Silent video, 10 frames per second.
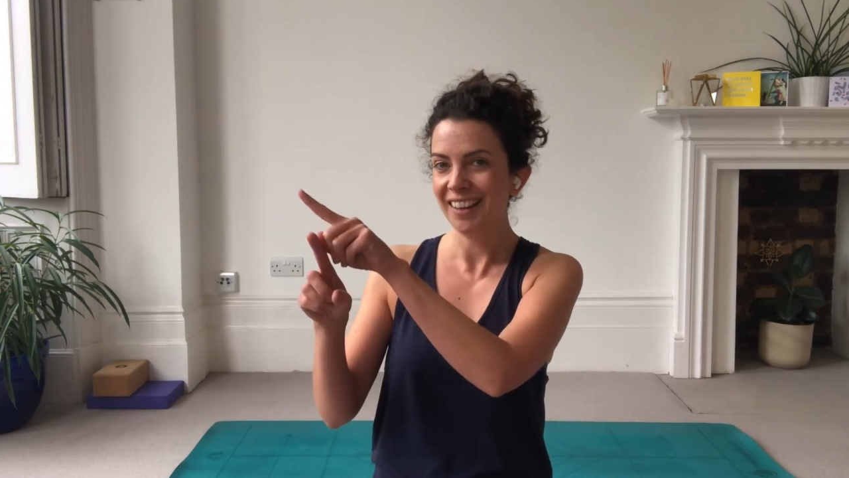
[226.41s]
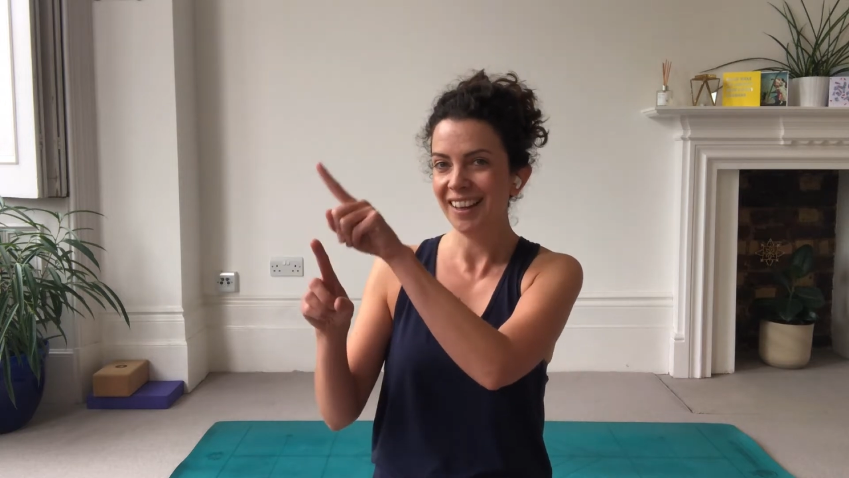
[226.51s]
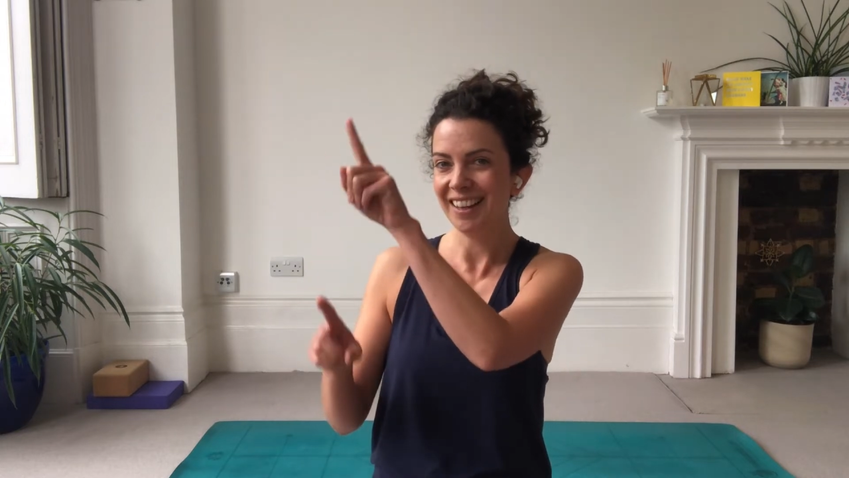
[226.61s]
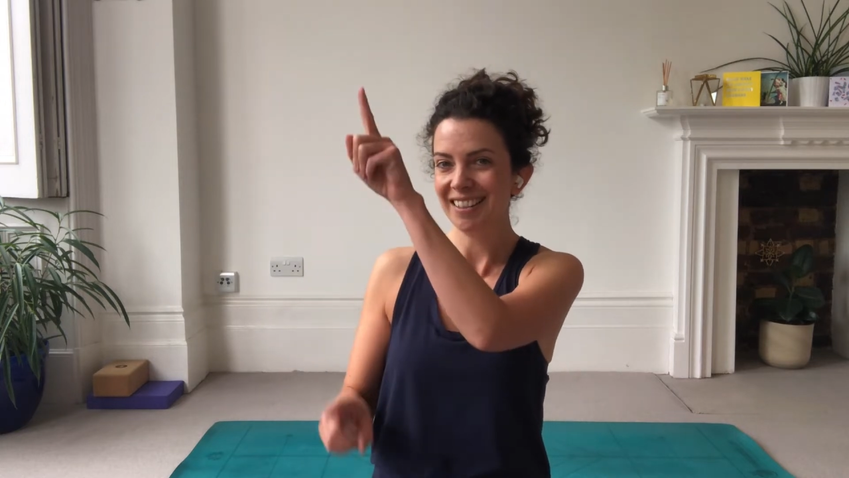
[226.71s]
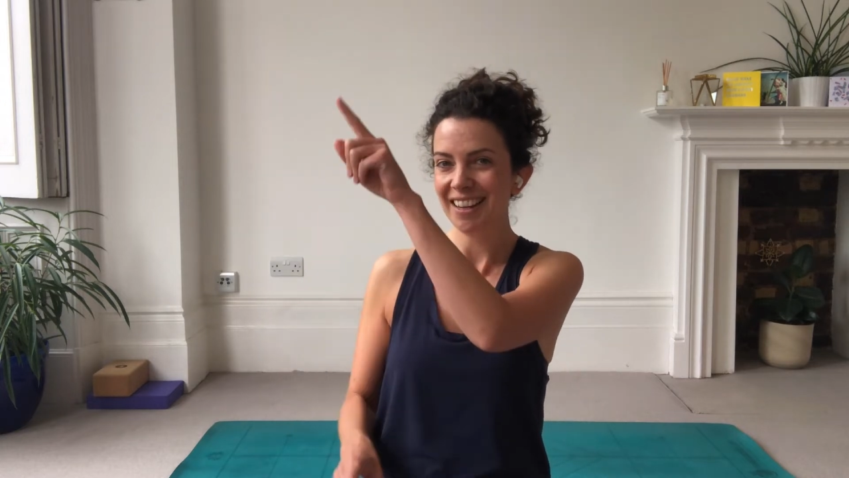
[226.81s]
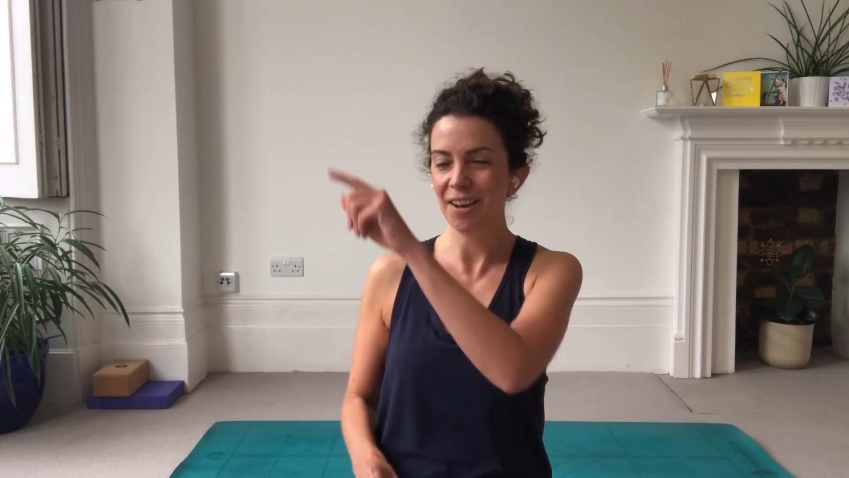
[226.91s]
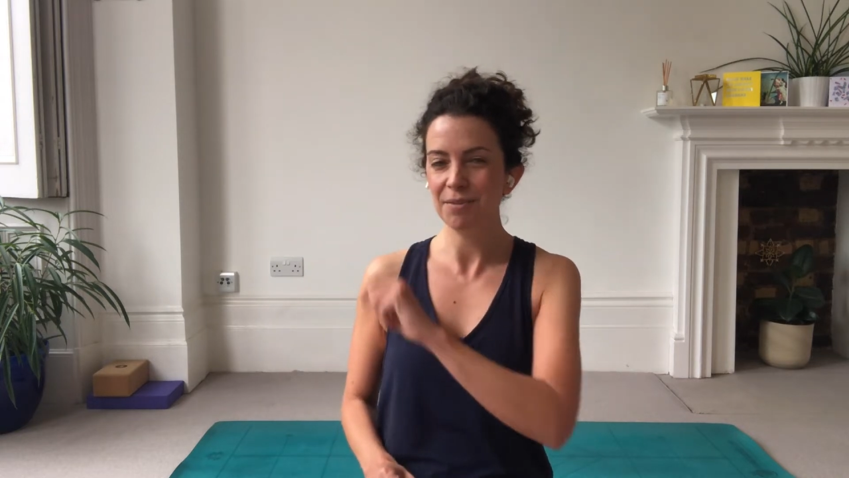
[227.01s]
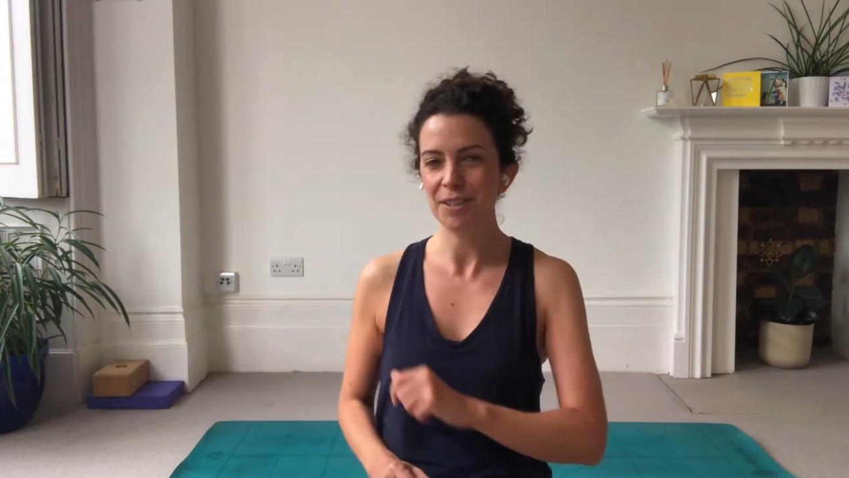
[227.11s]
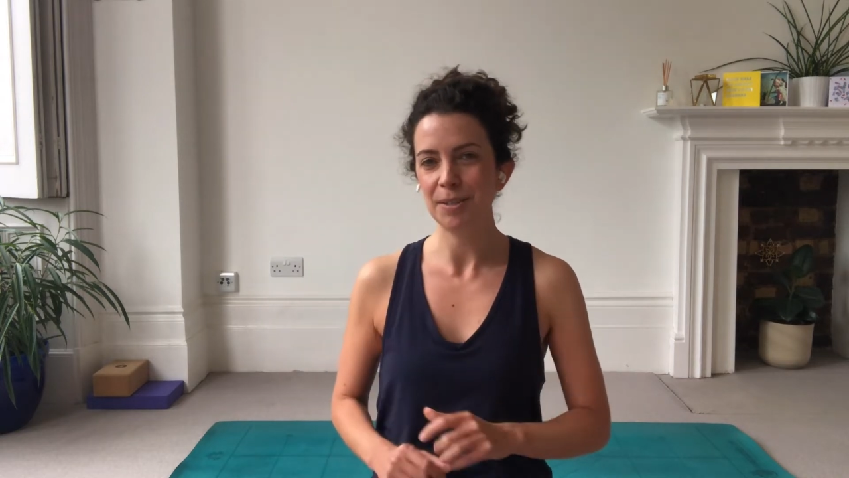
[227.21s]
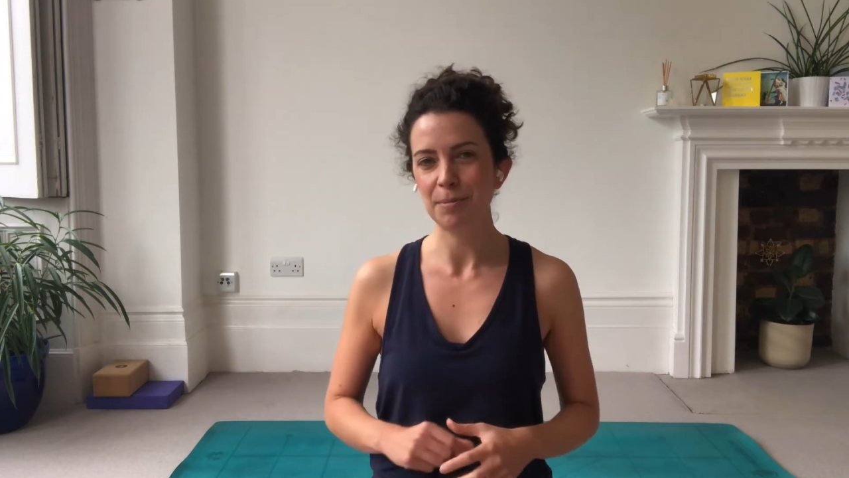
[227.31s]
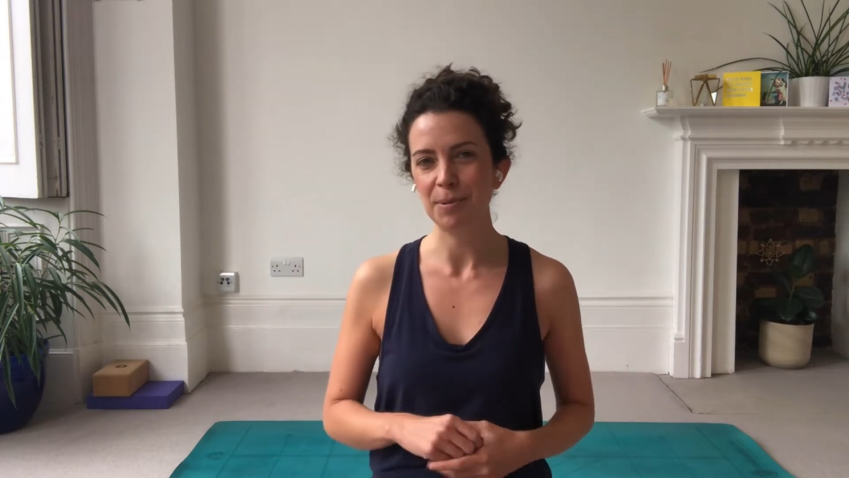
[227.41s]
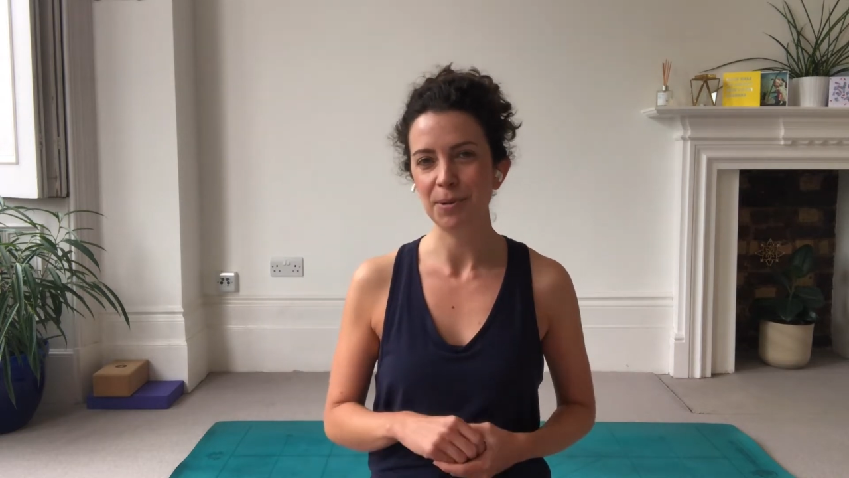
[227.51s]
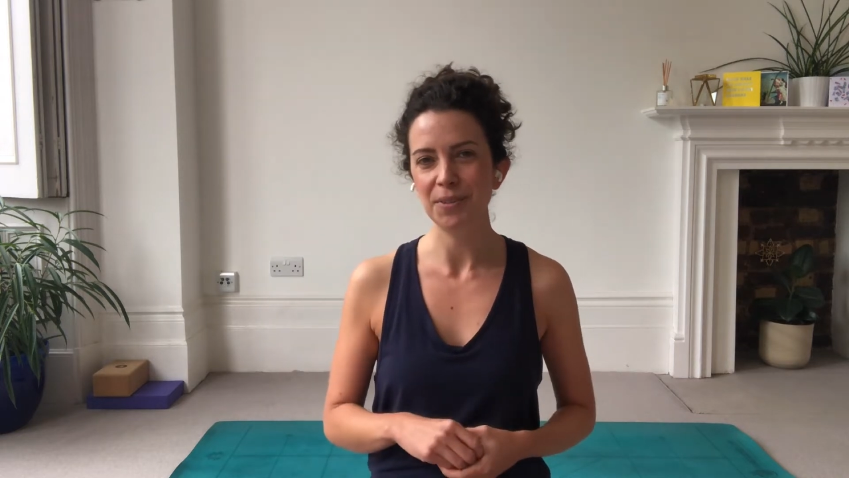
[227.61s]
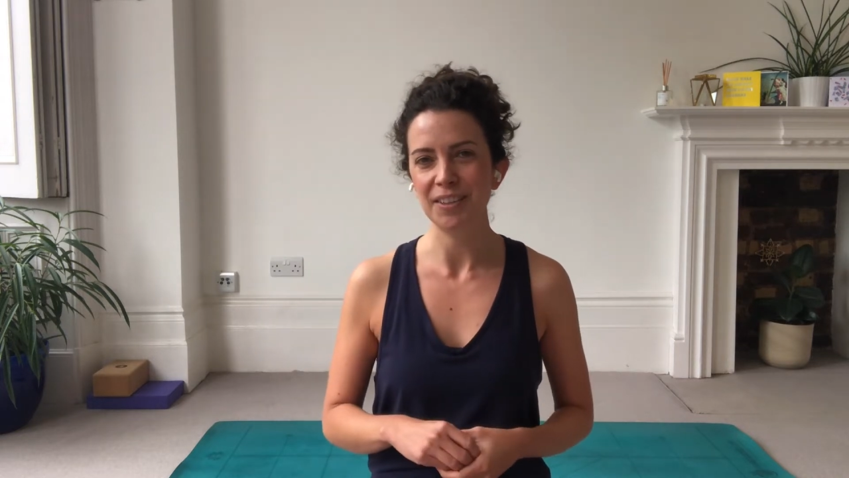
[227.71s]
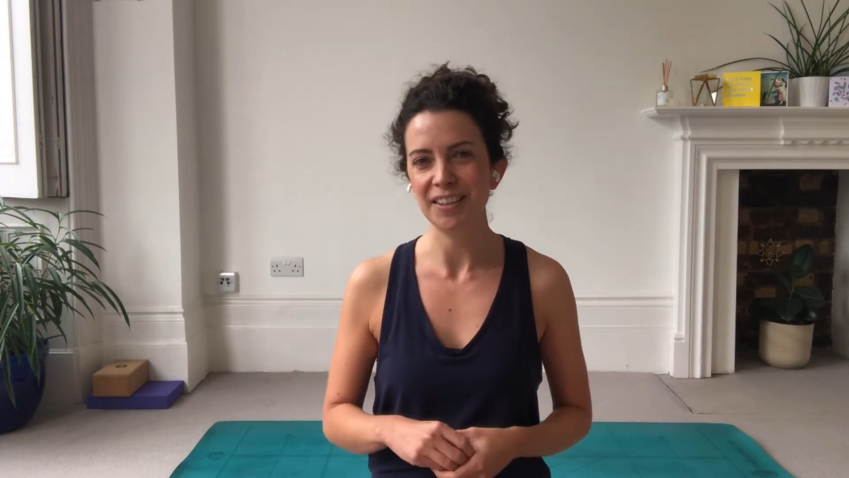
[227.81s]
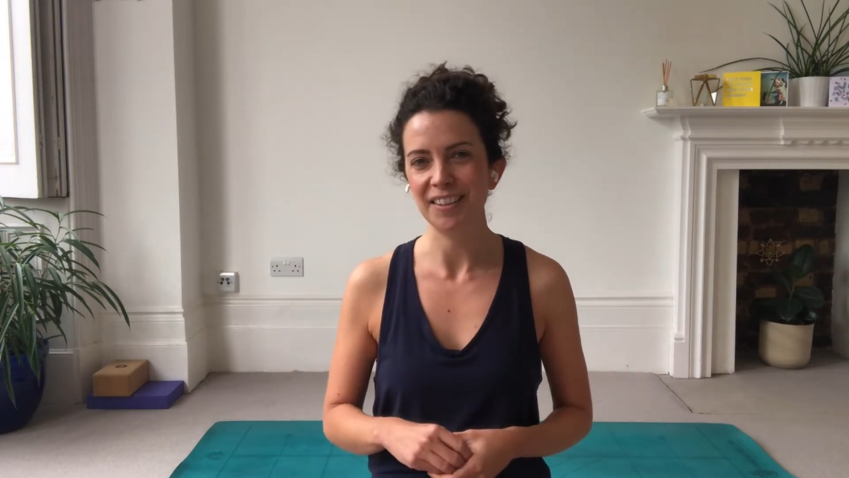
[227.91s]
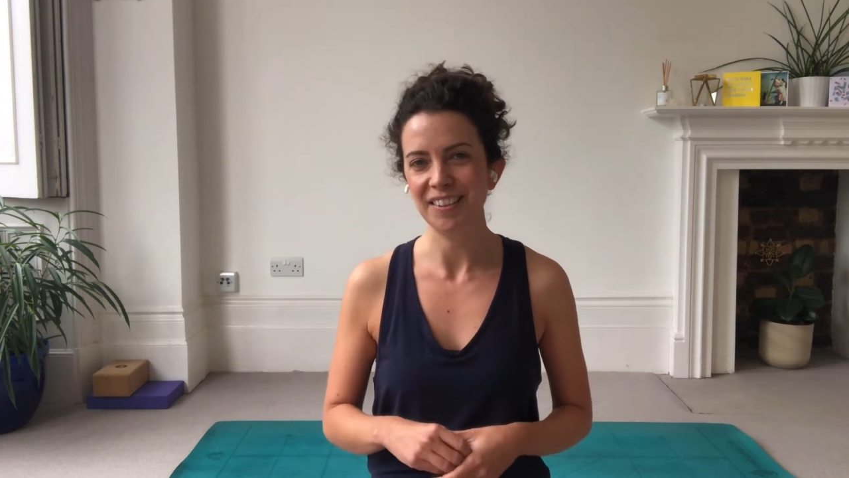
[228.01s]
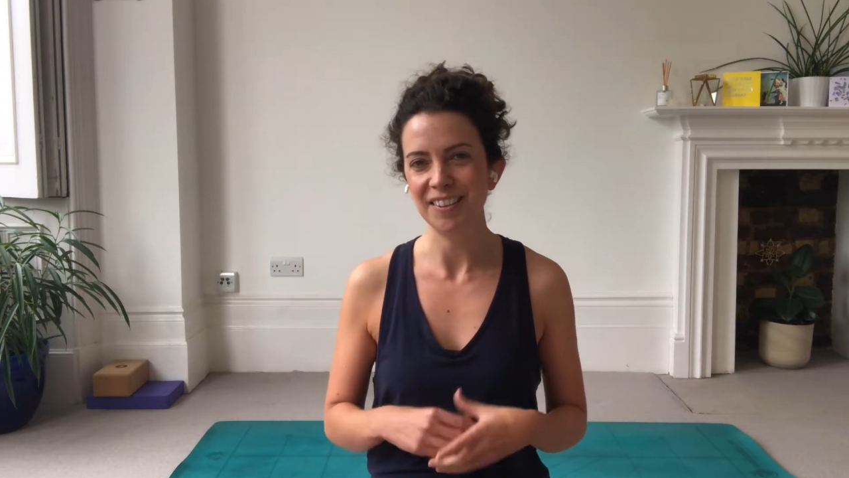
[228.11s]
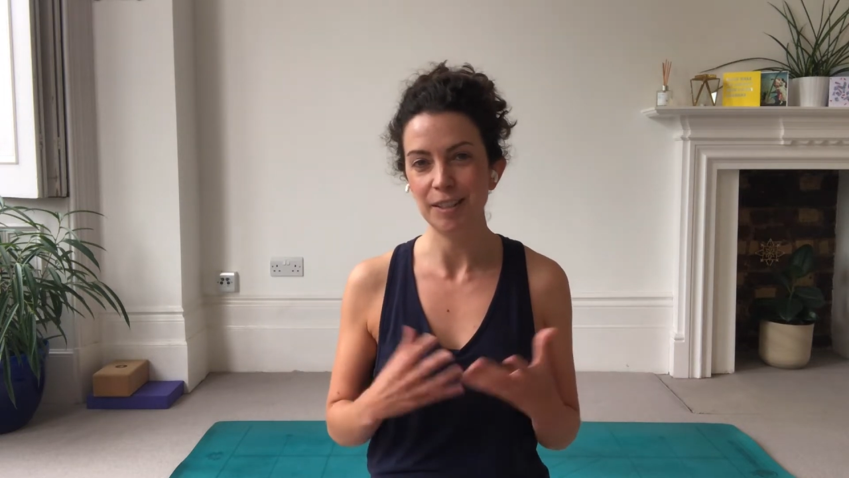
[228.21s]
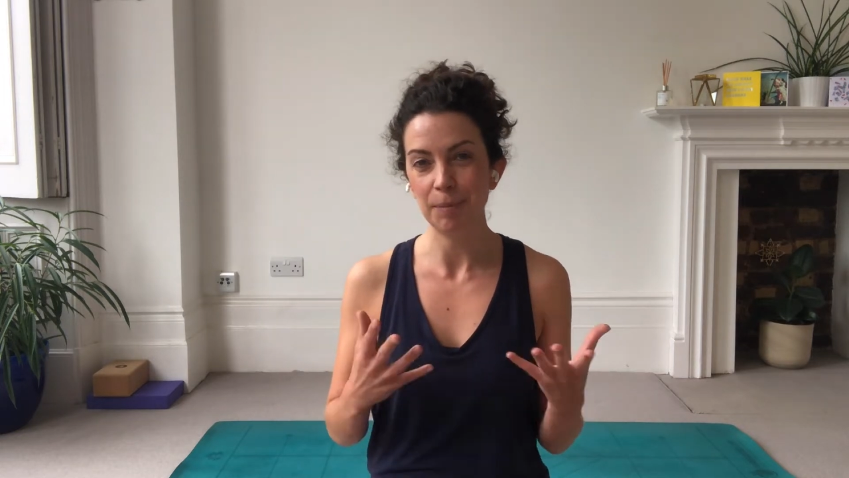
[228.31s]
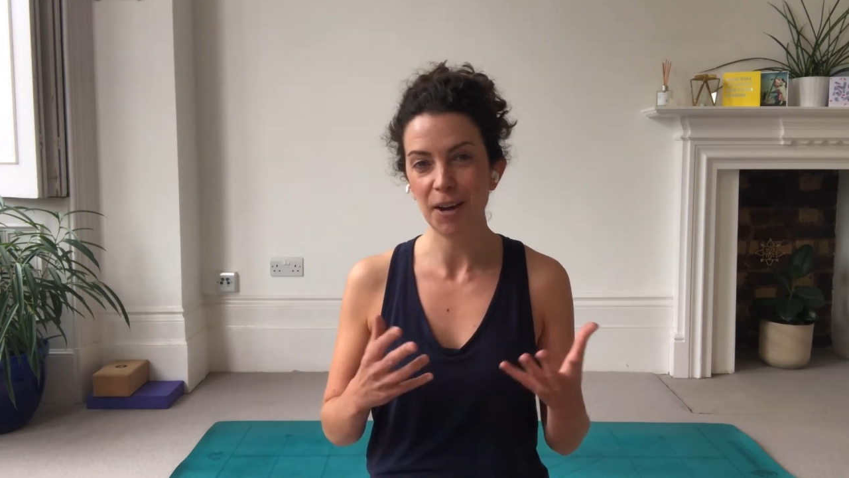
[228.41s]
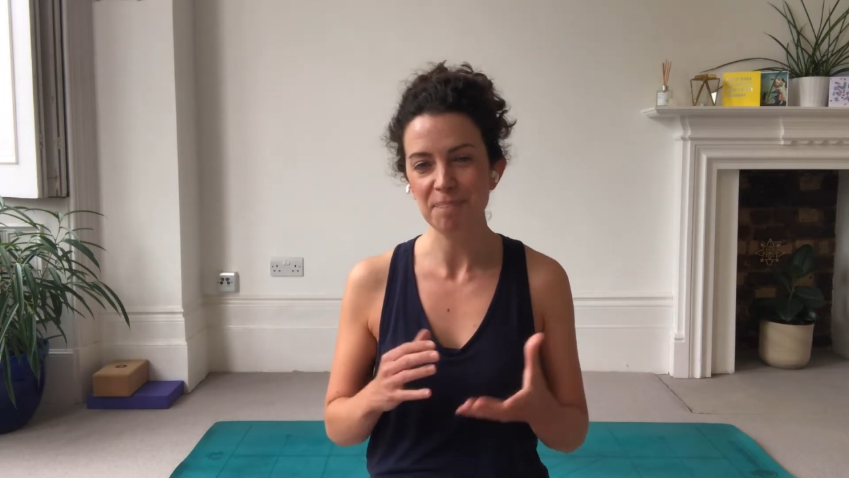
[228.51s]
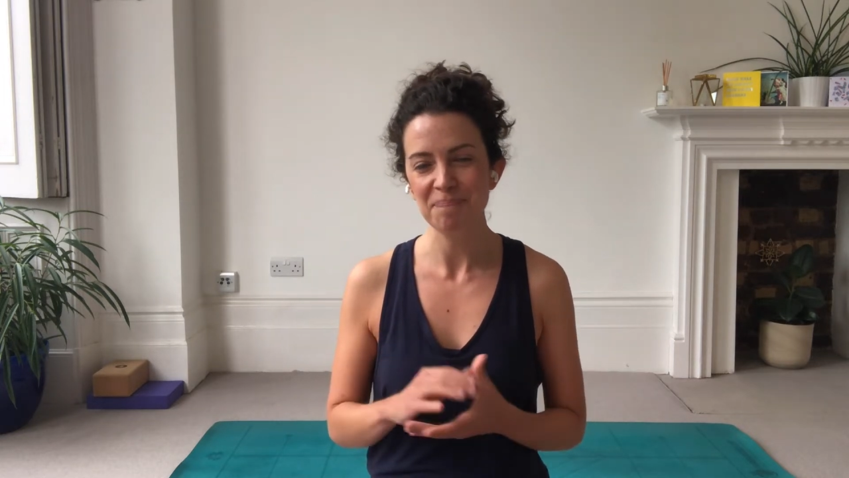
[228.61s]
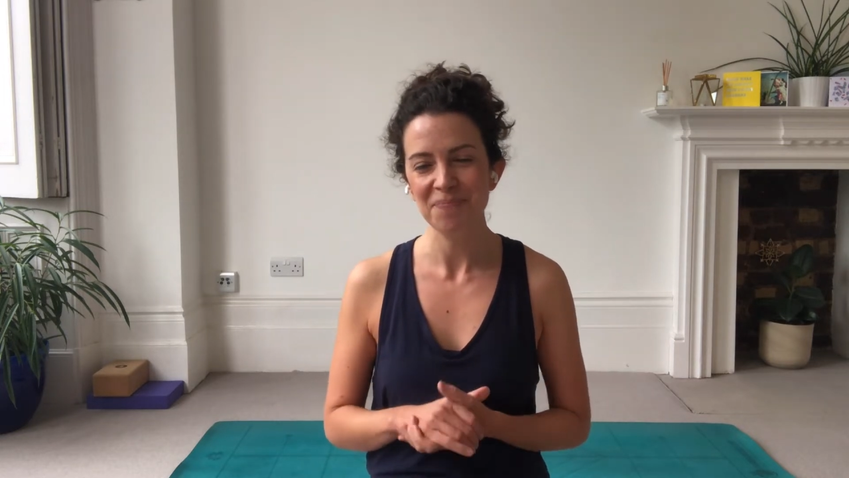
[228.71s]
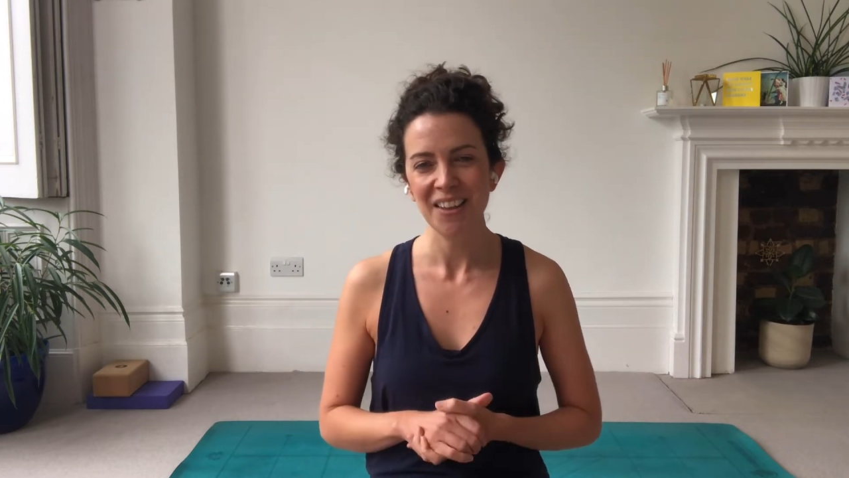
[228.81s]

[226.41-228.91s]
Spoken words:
to help to support the spine.